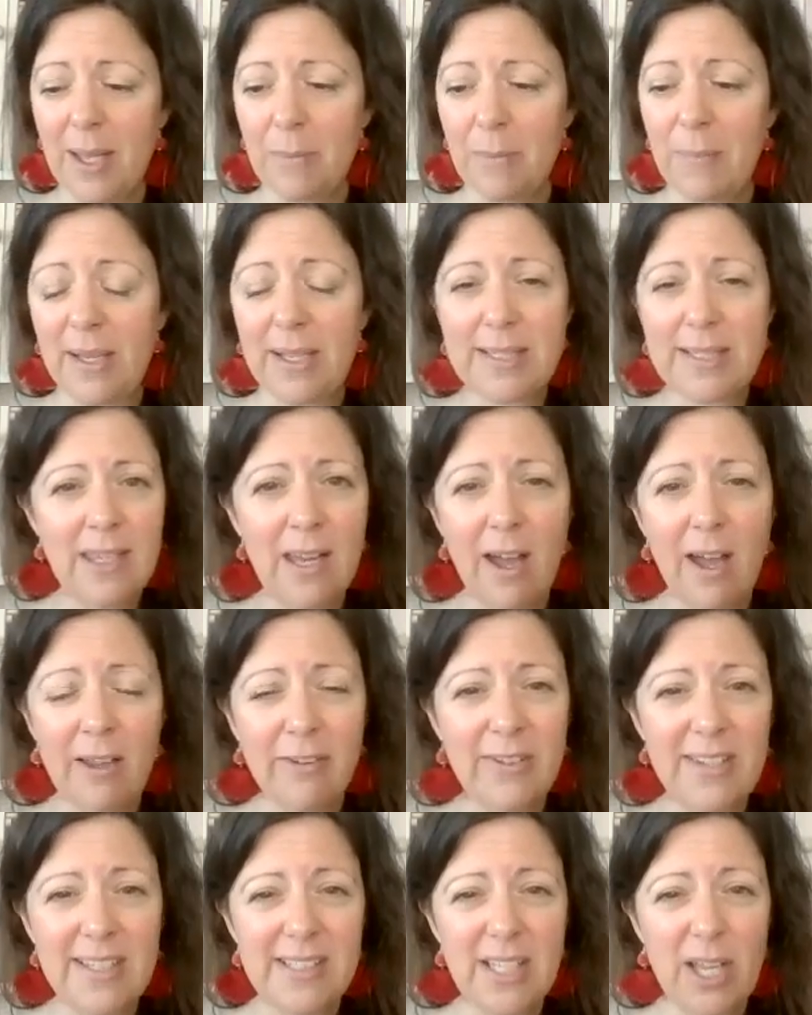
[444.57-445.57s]
because
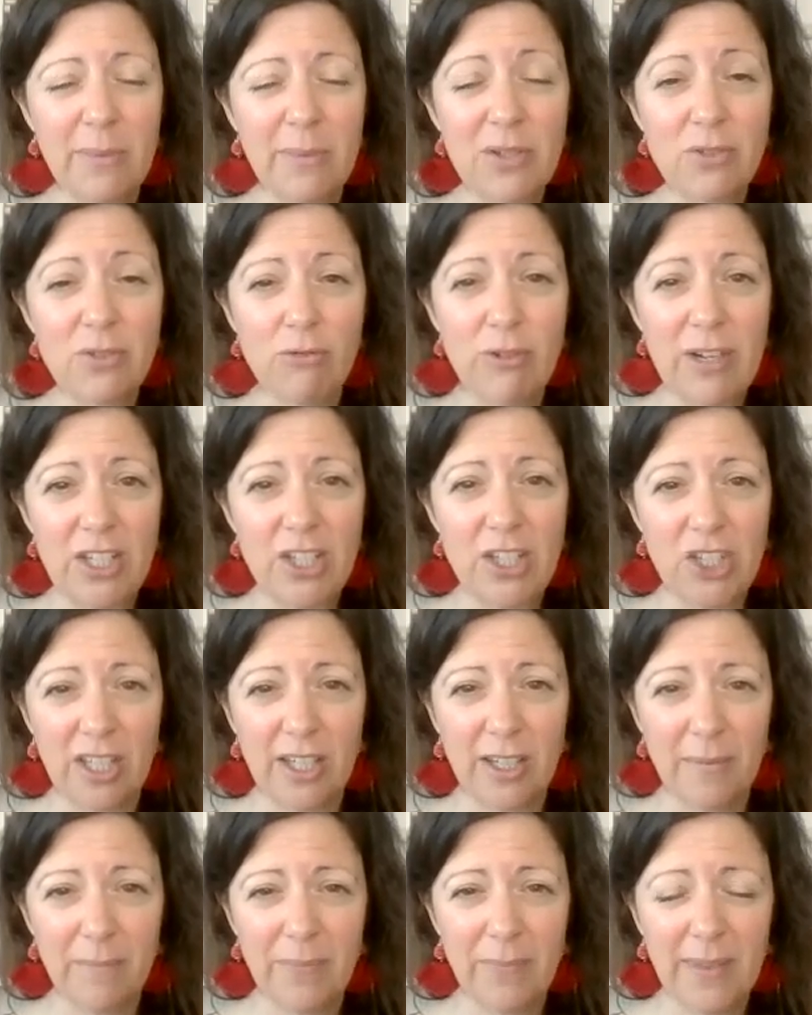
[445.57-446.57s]
life is so much
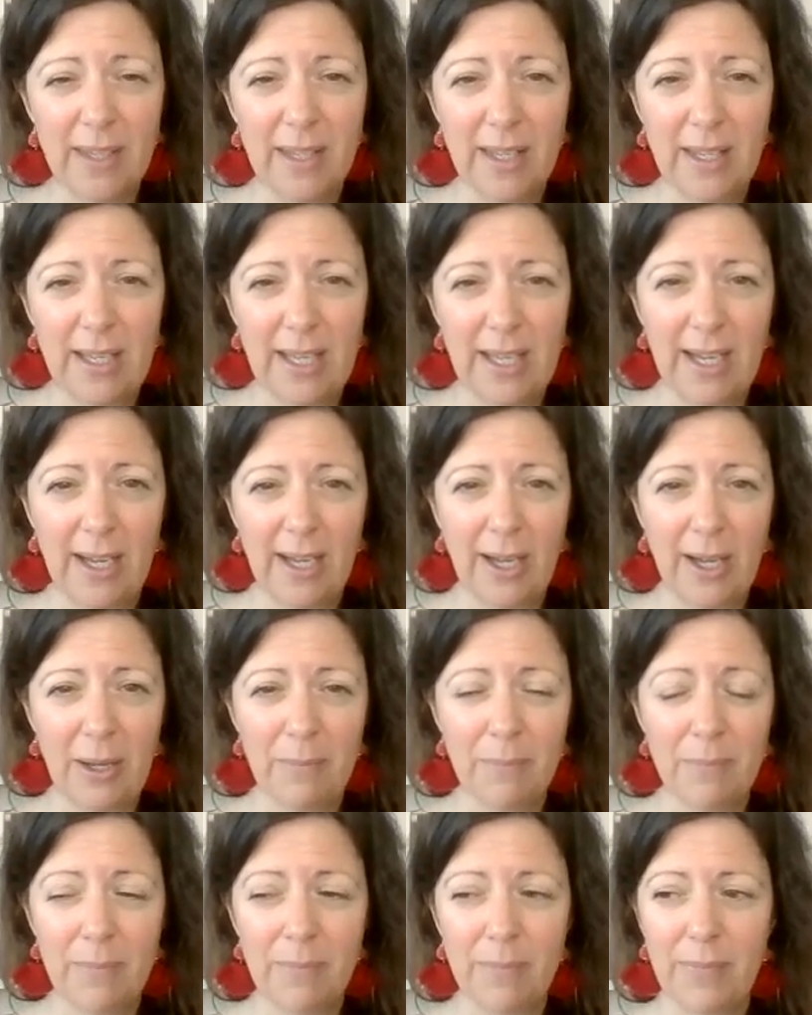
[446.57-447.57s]
richer
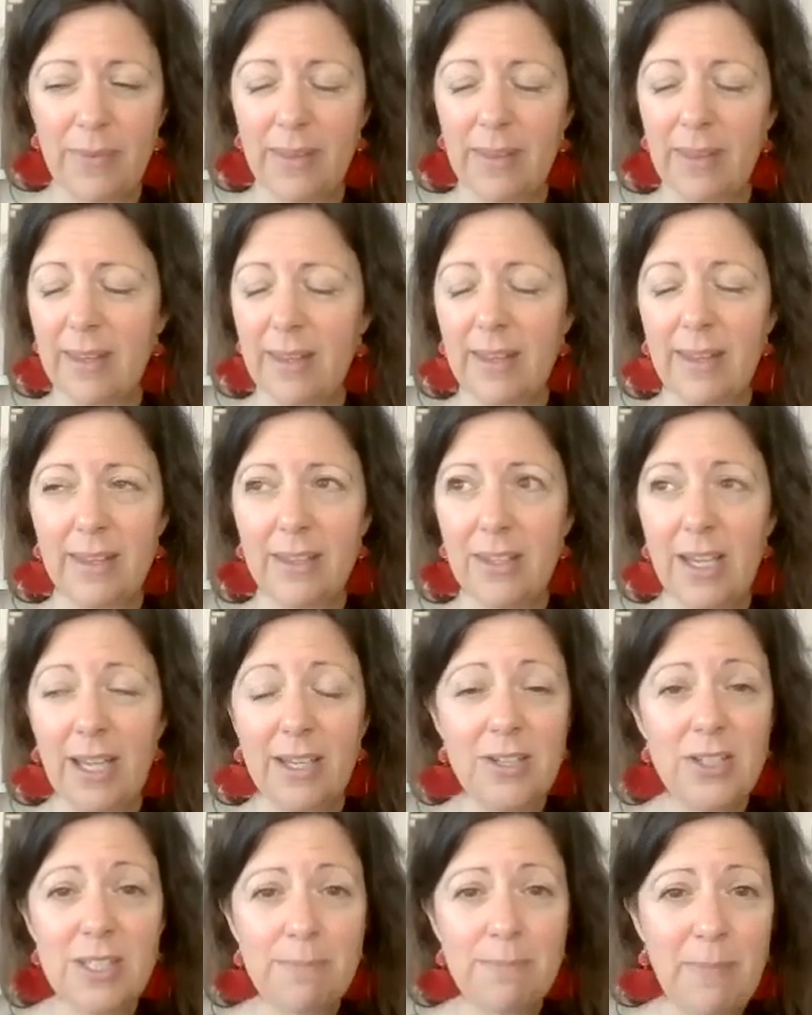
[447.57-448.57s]
and
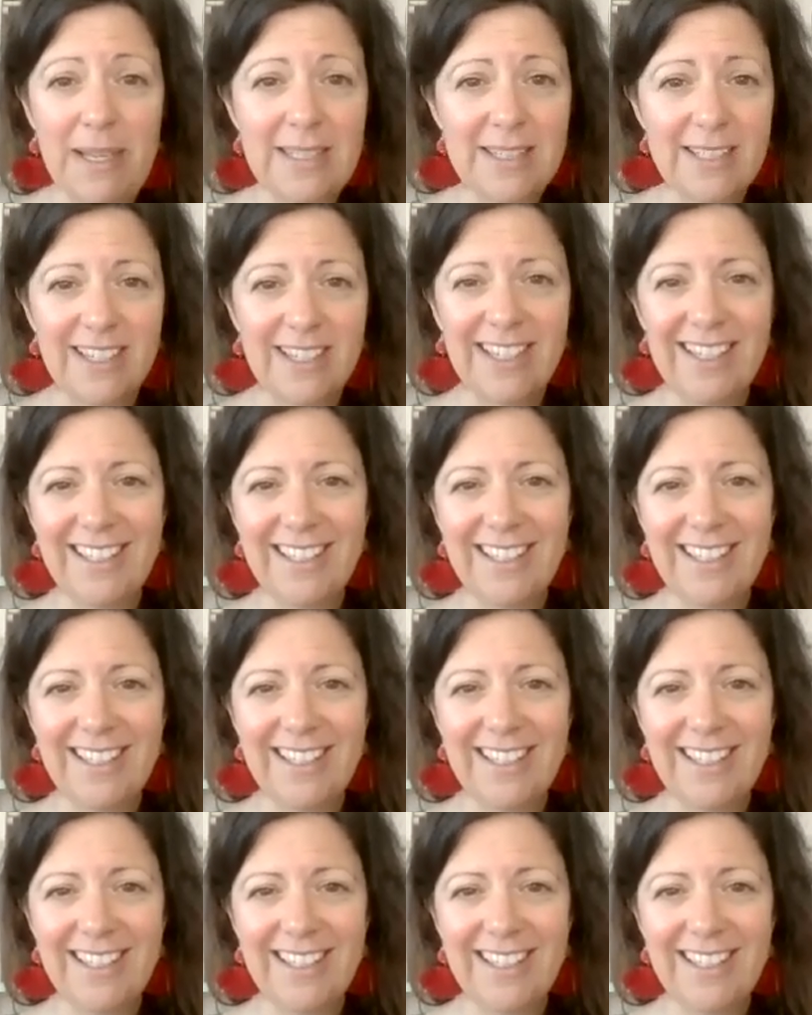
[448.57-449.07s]
just better.